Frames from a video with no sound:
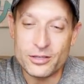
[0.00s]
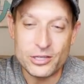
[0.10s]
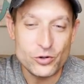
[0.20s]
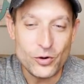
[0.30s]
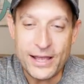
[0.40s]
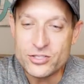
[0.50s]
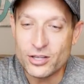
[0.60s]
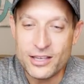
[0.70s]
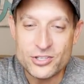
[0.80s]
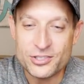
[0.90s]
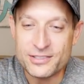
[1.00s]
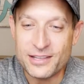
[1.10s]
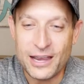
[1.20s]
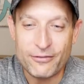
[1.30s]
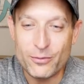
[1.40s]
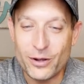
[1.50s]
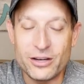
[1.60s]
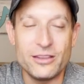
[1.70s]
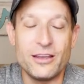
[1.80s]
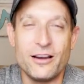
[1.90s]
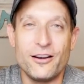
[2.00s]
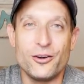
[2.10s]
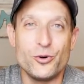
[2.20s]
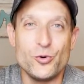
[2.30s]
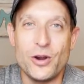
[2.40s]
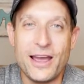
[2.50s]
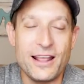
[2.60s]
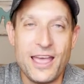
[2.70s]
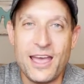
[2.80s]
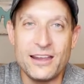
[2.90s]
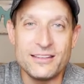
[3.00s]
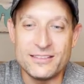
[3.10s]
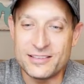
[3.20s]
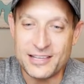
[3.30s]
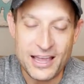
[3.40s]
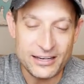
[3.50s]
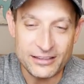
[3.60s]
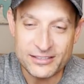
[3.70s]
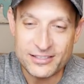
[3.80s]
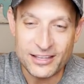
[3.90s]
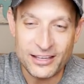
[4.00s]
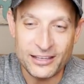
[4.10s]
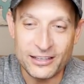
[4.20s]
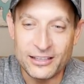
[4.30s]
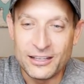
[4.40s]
congratulations to everybody there who had a hand in designing this thing.